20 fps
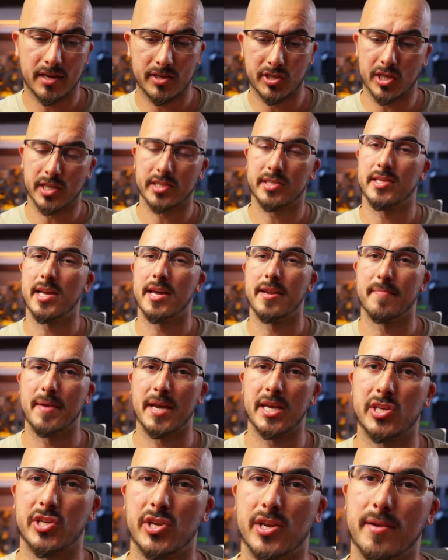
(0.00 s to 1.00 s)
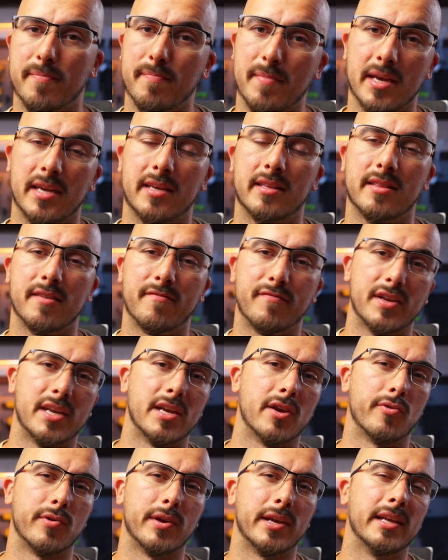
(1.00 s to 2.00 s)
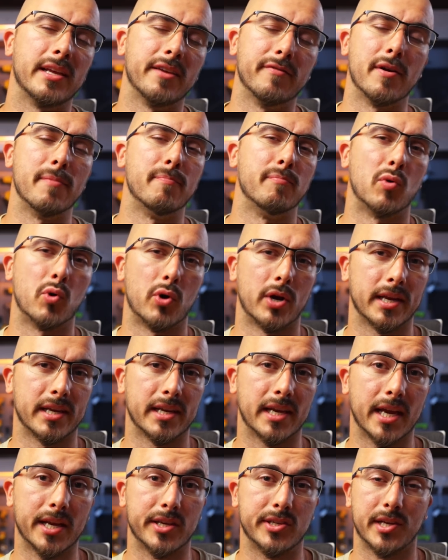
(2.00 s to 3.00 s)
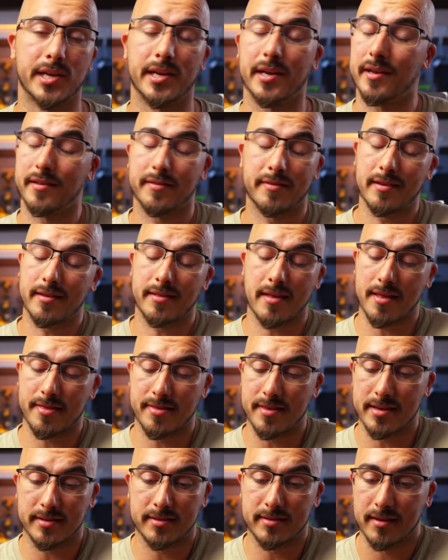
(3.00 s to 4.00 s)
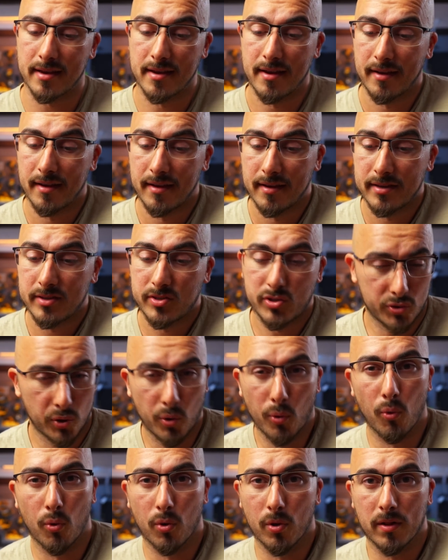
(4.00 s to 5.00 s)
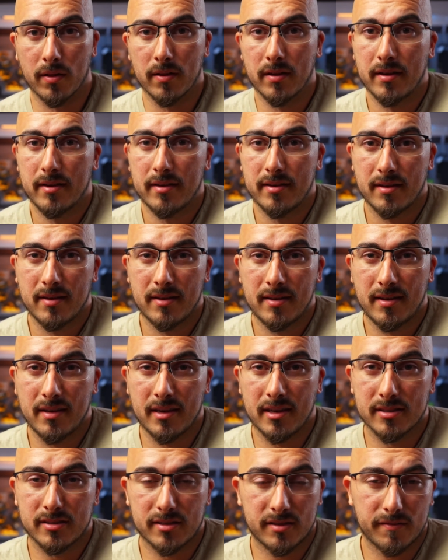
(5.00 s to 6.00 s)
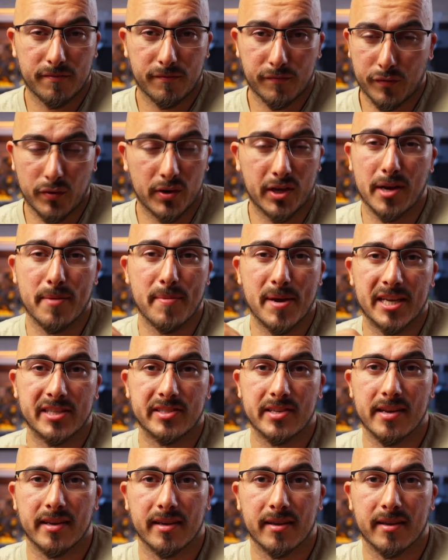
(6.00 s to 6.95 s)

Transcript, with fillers: adjust the animation and make the video even more engaging. And I think that this tool is freaking amazing.